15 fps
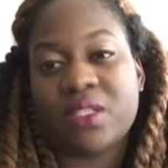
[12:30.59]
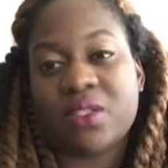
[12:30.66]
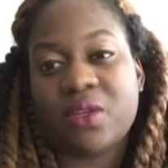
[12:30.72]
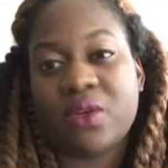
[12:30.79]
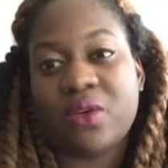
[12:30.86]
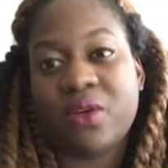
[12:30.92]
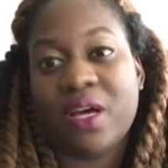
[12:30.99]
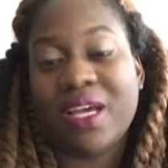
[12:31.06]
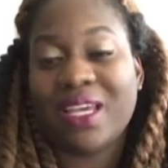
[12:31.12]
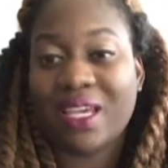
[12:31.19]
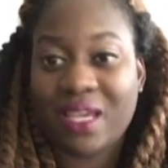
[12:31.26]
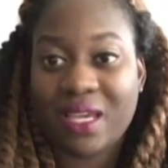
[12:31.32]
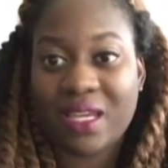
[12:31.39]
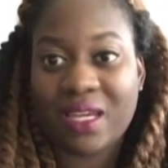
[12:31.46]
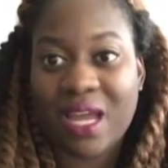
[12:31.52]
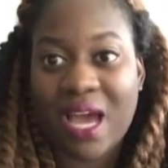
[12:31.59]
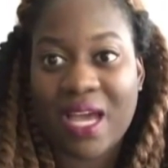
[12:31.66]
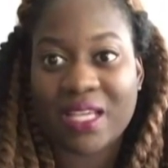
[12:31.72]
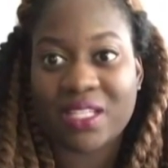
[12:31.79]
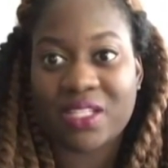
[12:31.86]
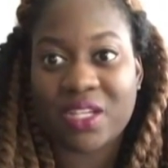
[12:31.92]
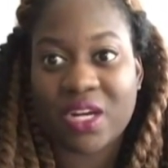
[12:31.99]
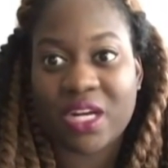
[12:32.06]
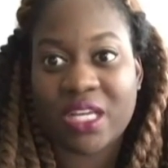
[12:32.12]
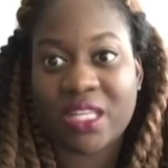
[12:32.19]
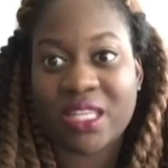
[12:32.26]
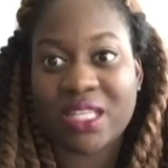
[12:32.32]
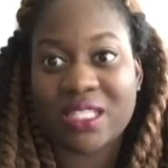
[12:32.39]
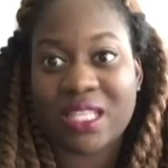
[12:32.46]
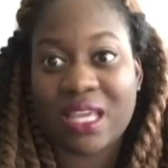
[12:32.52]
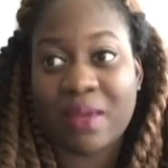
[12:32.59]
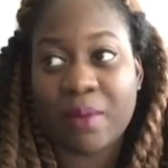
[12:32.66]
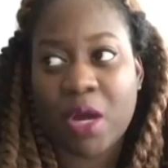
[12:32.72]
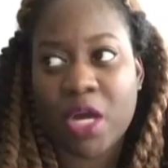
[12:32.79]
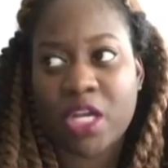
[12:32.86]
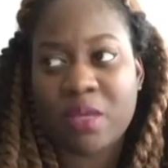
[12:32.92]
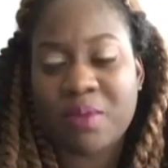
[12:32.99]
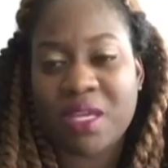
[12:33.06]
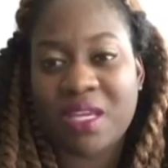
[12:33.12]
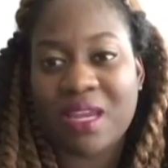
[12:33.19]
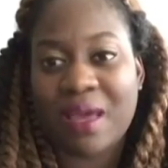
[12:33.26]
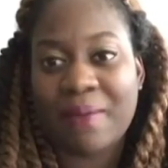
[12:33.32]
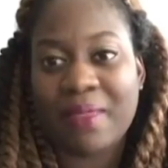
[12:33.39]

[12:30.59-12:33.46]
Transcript: So again, I started the same argument.